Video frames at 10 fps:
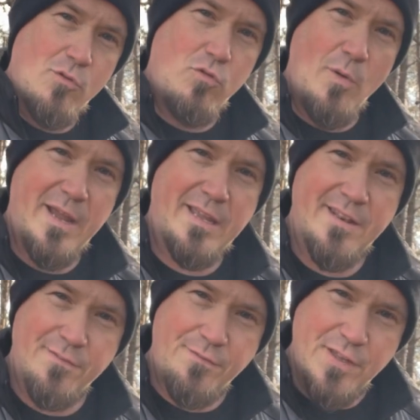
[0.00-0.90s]
quick
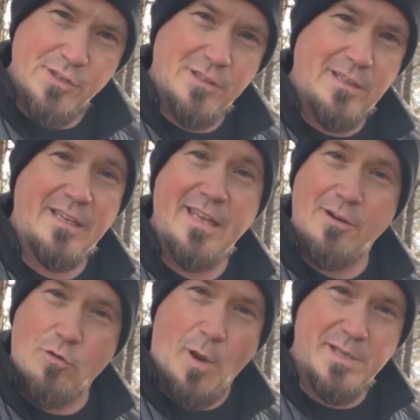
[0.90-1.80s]
and efficiently in
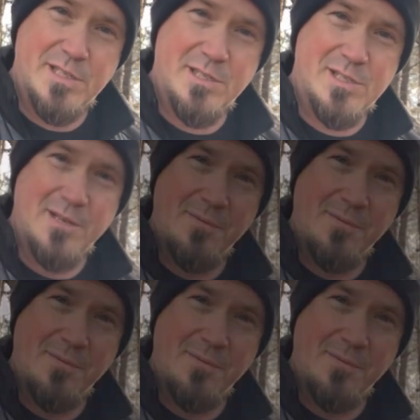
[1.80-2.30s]
a crisis.